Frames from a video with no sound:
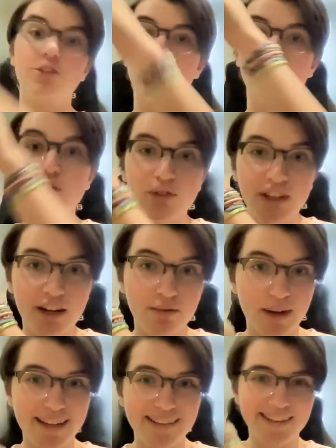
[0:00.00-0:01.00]
a new set of
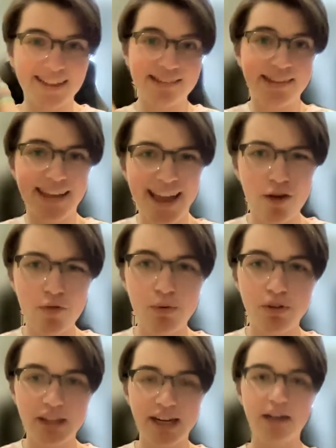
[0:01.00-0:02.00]
weights to get to the
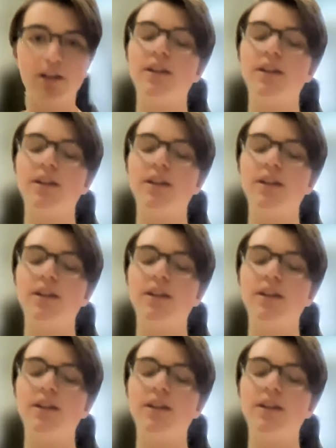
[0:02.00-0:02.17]
output layer,